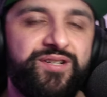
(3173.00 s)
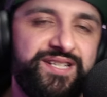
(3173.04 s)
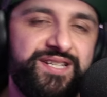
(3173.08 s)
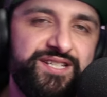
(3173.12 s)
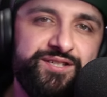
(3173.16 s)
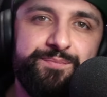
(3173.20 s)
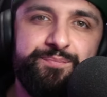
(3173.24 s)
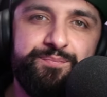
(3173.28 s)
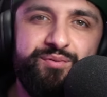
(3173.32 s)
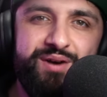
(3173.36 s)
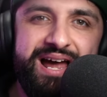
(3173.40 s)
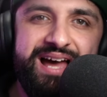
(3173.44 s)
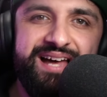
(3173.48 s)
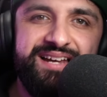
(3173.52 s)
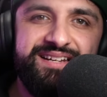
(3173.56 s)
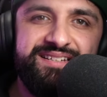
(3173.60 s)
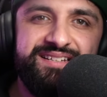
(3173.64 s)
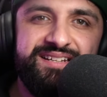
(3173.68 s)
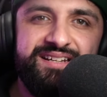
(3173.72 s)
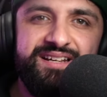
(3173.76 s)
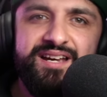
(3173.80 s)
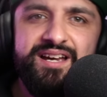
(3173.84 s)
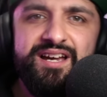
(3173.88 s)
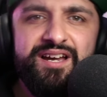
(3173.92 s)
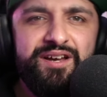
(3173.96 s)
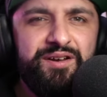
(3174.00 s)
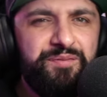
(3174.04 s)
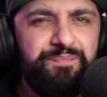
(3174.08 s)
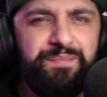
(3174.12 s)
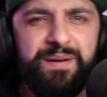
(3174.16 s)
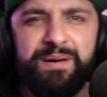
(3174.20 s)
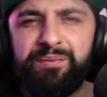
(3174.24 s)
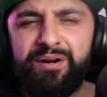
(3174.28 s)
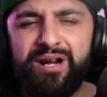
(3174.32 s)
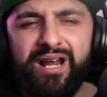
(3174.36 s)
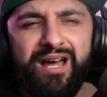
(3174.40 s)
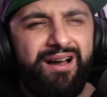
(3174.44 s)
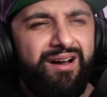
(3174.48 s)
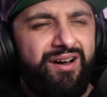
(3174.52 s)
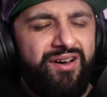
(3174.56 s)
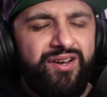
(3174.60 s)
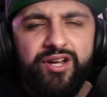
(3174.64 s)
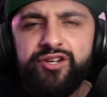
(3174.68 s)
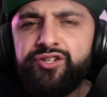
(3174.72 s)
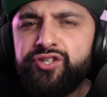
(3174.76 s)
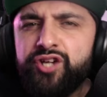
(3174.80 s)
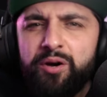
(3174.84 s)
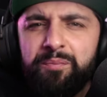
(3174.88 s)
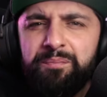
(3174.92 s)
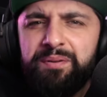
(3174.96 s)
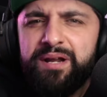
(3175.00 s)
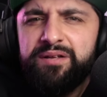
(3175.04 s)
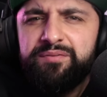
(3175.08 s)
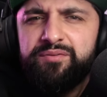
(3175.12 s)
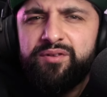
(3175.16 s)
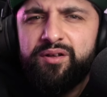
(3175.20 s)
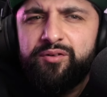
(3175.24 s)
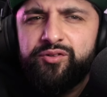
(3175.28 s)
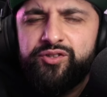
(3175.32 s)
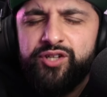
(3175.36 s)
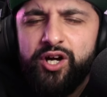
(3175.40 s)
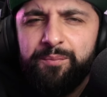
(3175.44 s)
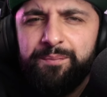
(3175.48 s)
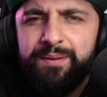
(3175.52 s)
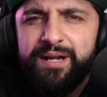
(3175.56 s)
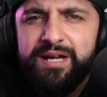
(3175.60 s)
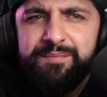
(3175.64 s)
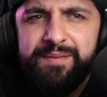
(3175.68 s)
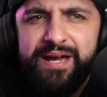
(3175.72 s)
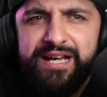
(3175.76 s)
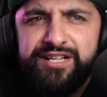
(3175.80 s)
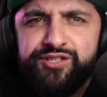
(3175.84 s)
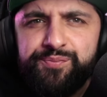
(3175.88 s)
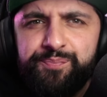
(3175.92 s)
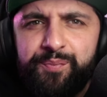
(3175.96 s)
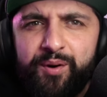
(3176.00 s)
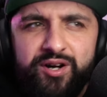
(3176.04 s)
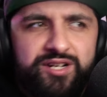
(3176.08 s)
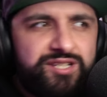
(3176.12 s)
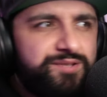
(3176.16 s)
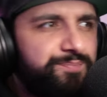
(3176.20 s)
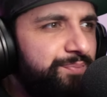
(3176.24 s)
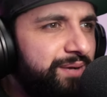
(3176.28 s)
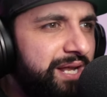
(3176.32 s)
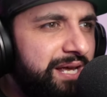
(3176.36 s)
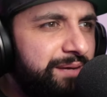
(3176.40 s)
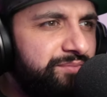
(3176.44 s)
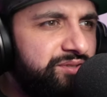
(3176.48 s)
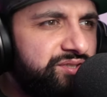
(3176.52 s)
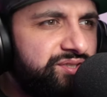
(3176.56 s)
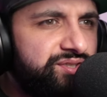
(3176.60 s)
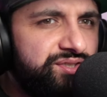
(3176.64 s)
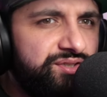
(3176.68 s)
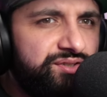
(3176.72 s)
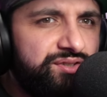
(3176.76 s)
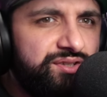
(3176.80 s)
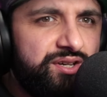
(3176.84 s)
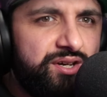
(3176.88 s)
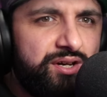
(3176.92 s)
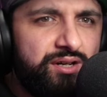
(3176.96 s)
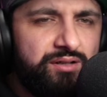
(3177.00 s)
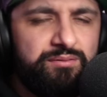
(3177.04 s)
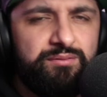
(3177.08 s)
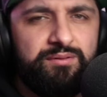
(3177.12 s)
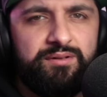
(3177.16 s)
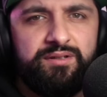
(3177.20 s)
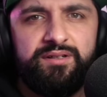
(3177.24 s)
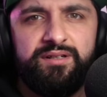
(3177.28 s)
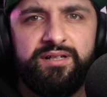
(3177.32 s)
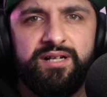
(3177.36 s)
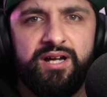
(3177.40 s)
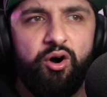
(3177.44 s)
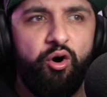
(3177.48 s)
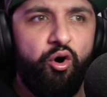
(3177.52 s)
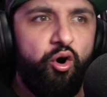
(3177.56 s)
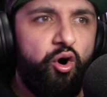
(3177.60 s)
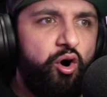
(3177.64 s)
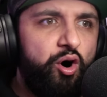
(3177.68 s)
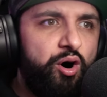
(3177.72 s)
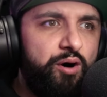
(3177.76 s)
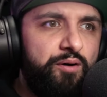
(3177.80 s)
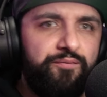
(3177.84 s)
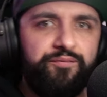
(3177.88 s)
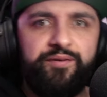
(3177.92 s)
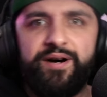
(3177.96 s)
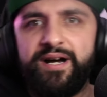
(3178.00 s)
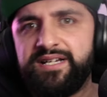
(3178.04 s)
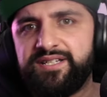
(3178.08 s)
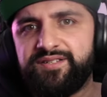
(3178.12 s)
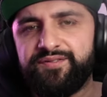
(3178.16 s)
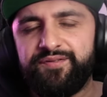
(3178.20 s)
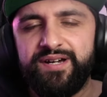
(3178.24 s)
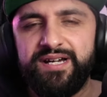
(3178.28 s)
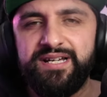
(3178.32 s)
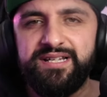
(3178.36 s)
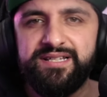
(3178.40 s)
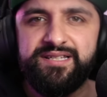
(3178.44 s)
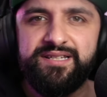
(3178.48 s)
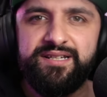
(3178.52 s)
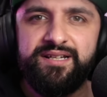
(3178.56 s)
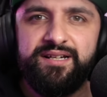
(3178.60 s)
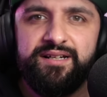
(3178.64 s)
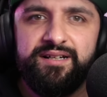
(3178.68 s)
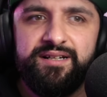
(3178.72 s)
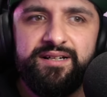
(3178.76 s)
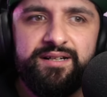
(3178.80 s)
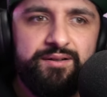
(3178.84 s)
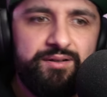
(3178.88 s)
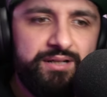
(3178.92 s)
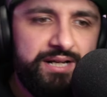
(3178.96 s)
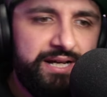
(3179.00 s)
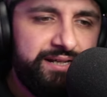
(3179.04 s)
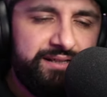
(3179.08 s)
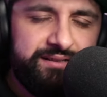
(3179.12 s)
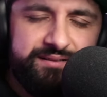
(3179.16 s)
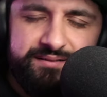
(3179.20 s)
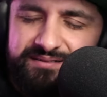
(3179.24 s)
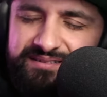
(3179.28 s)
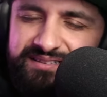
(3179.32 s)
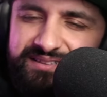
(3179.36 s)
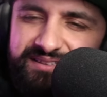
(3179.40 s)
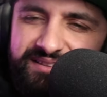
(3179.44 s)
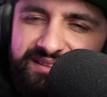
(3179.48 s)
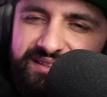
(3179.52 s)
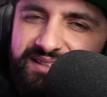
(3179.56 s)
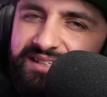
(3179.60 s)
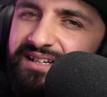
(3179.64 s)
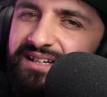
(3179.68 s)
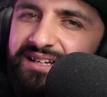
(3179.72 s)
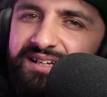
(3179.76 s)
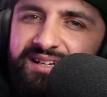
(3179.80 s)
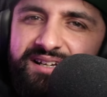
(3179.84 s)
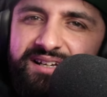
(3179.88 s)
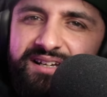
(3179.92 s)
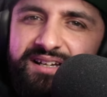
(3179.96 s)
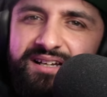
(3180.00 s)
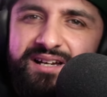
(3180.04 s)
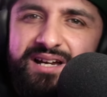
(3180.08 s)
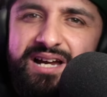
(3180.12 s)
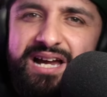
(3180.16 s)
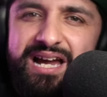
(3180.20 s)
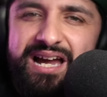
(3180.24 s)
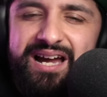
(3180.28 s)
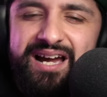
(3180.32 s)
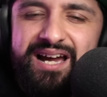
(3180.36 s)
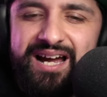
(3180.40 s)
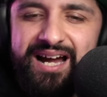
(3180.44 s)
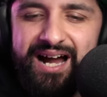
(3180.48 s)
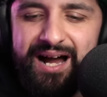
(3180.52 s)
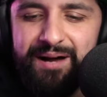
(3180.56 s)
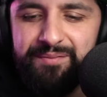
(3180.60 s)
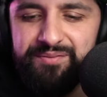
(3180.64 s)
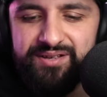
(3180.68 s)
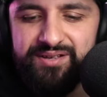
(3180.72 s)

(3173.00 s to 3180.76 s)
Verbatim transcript: as a brand, people are like, oh no, don't blame, don't blame Xbox, blame the studio, or vice versa. Like, I'm,